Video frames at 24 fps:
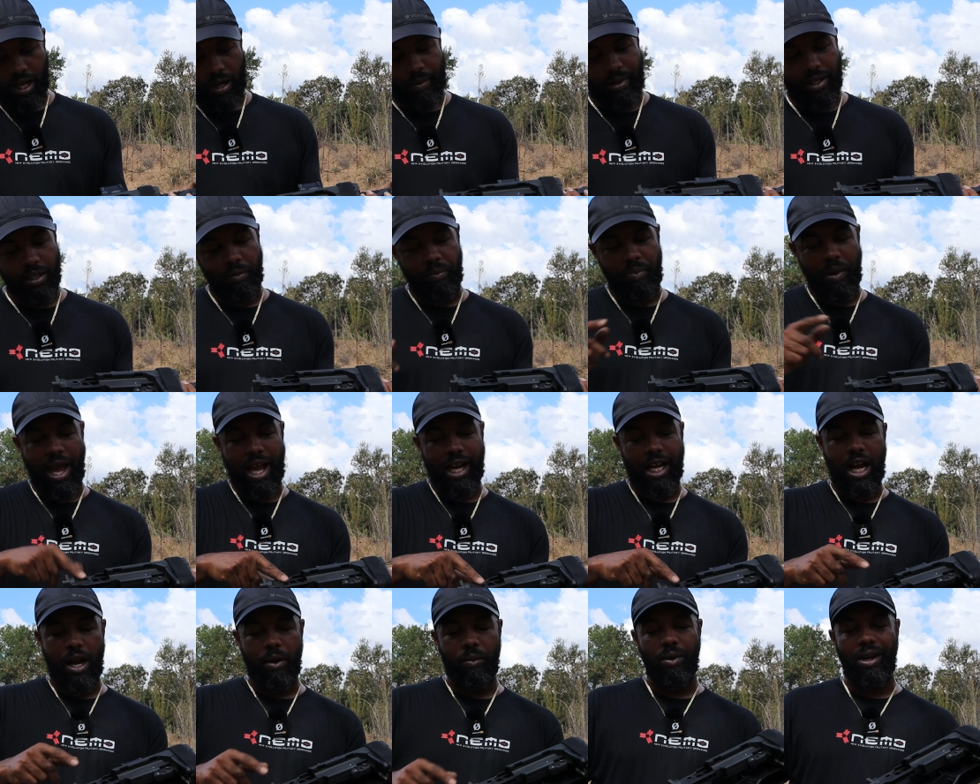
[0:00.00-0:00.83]
In the
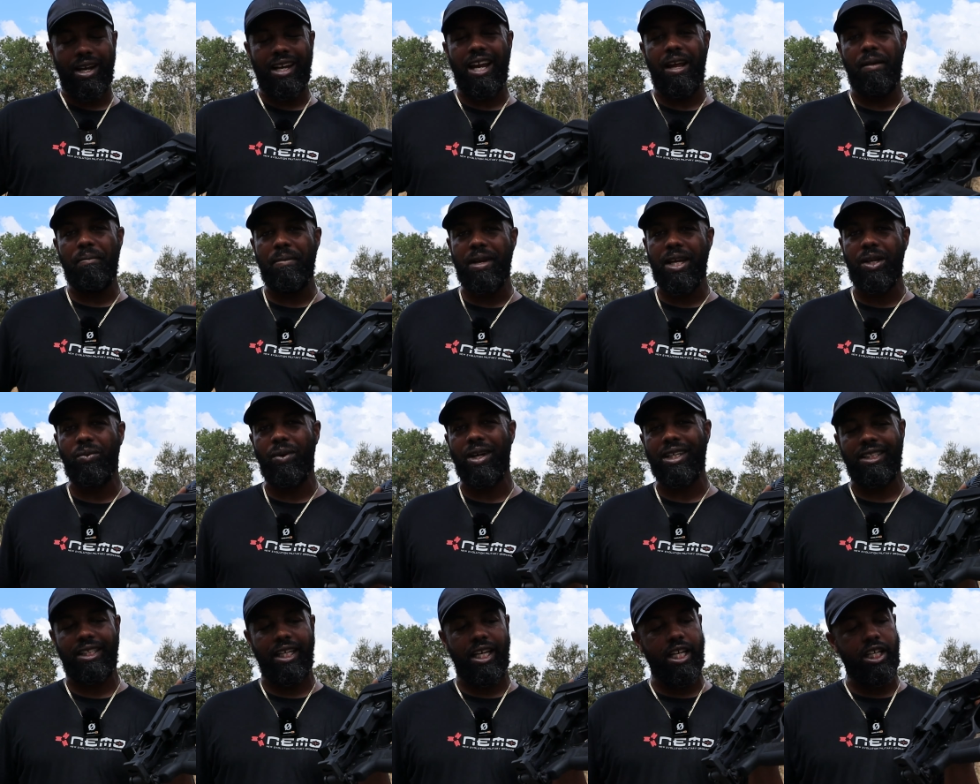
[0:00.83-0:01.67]
back, I'm running a
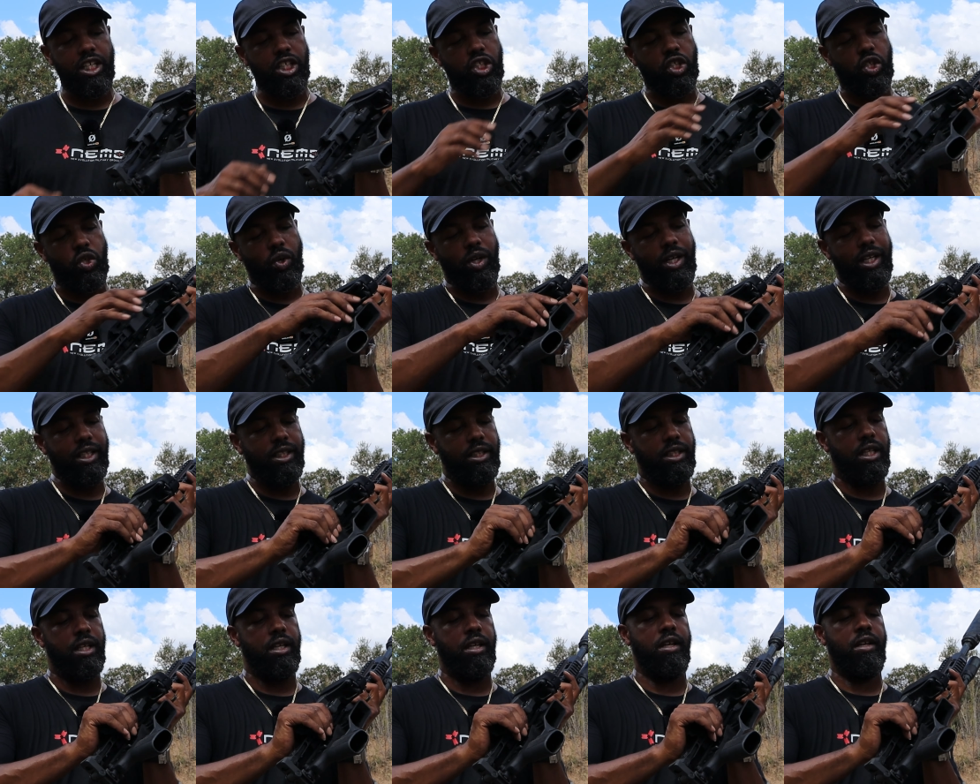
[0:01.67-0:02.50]
Midwest Industries